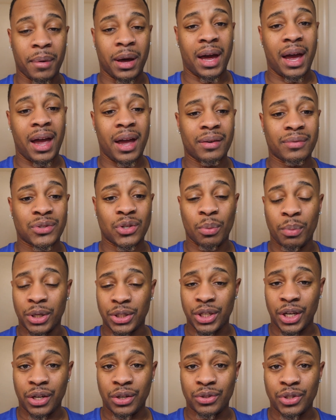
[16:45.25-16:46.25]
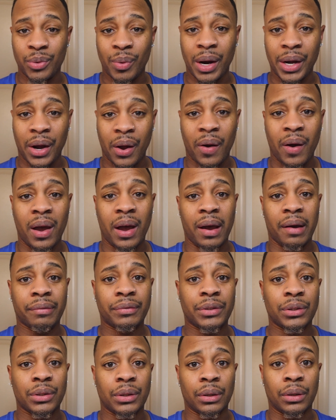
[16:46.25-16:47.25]
but I have so much energy right now
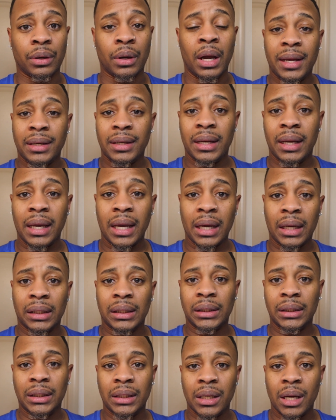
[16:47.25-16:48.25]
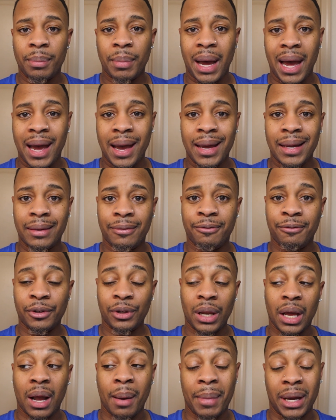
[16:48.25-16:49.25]
after editing and cleaning up. I
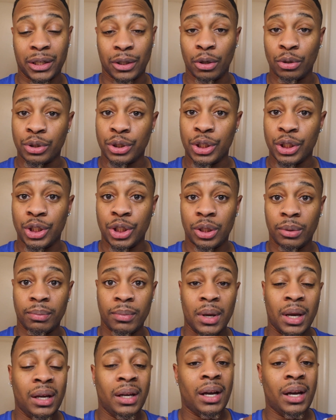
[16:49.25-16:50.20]
feel like I'm about to go to the gym.